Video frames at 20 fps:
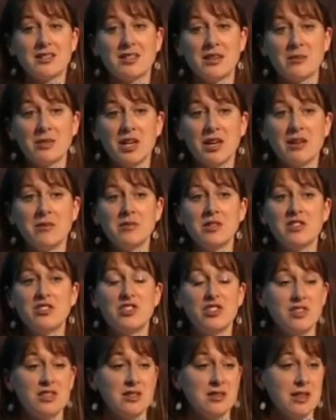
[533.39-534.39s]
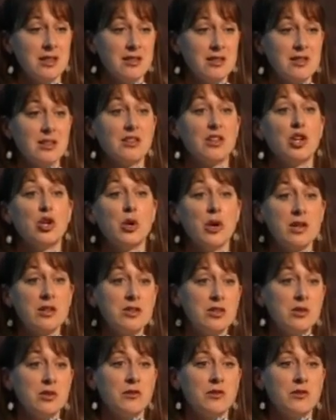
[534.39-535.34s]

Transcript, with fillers: sometimes it's just nice to go and do